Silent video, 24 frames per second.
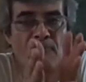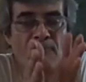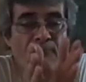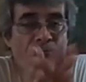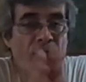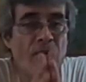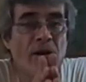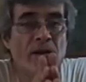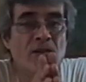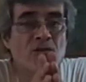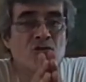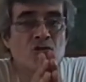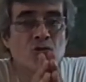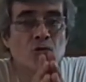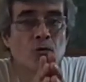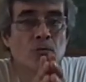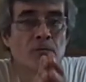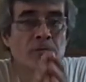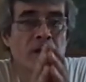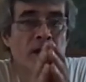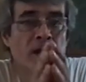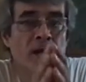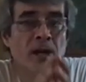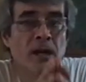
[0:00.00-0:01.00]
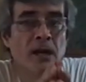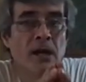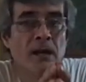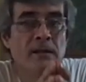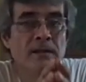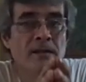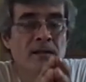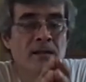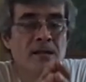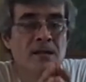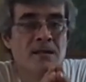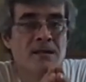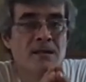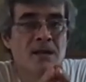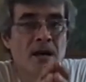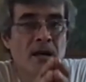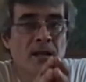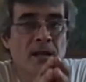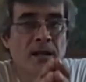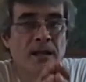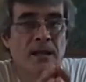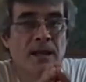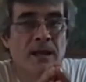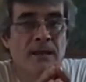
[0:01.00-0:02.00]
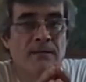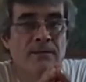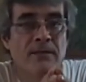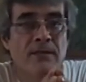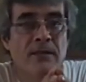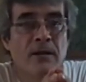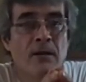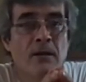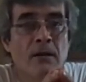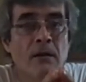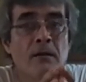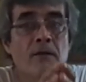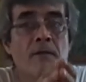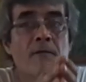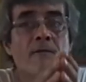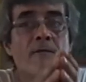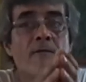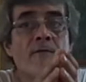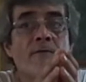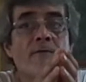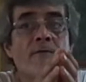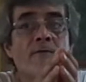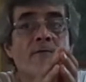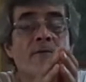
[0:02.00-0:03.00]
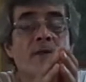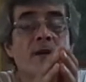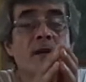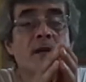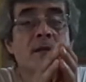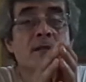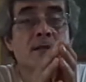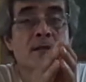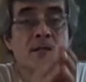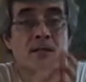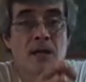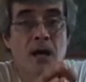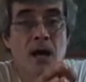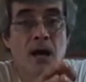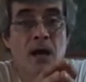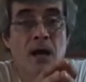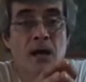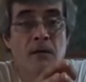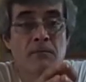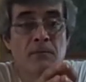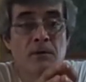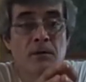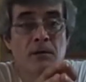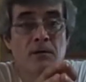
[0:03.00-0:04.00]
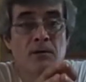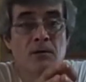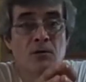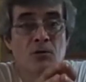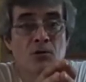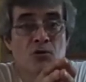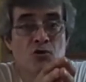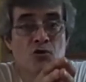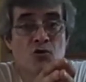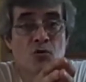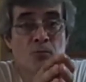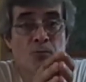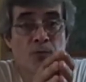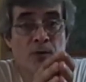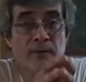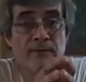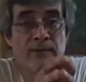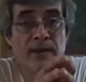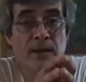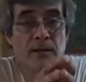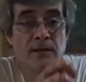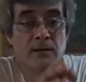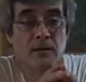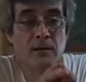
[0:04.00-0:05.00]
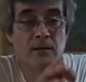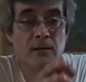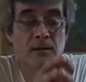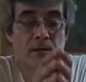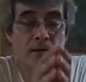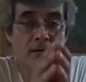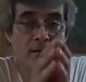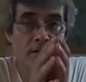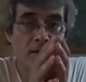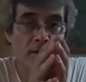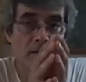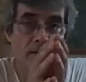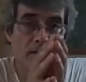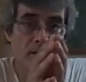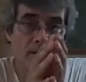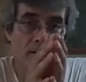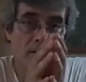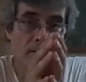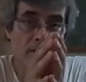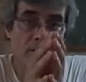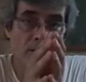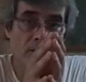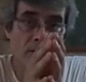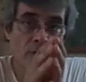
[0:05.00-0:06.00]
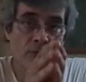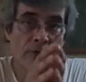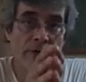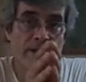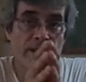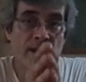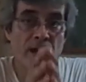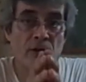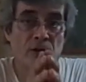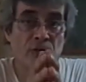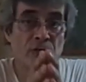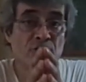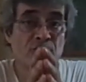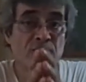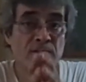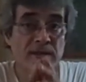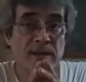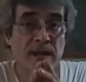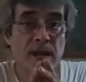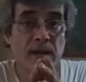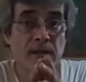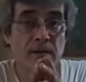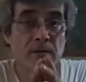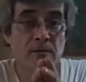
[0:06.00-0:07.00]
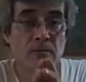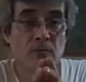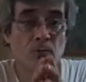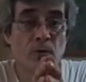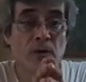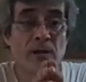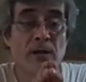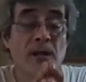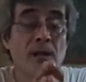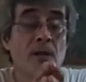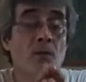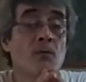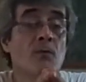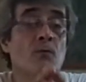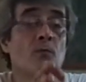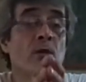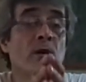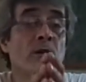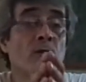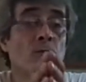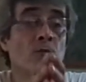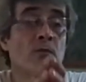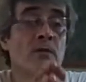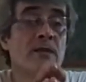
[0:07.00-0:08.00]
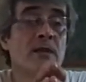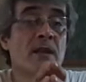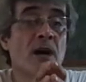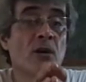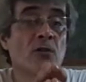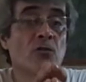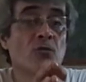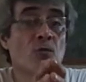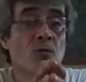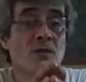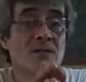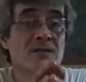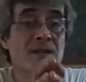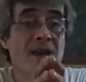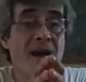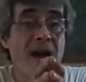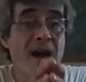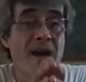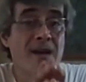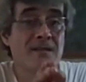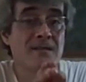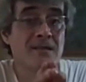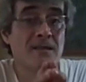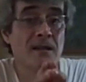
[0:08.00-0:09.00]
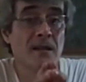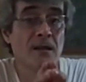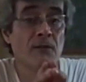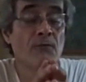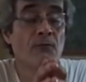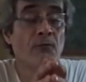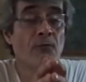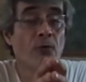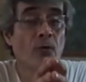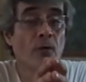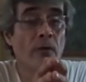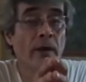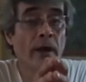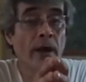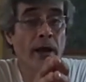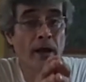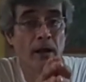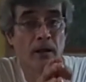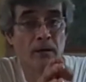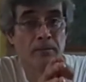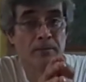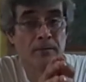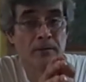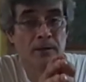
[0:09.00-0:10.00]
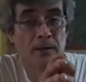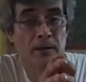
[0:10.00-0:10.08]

Firestorm Deacon did not get there in time to prevent Rinaldo's death when he when Rinaldo was asking for help.